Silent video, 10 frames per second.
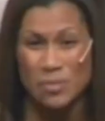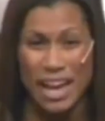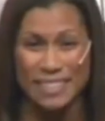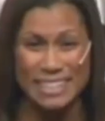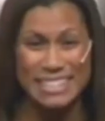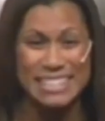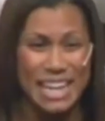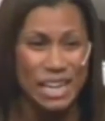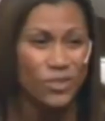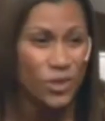him at the
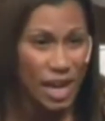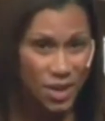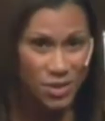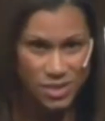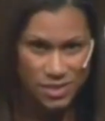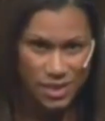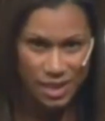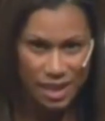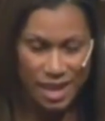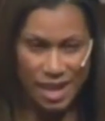stake for
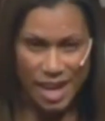heresy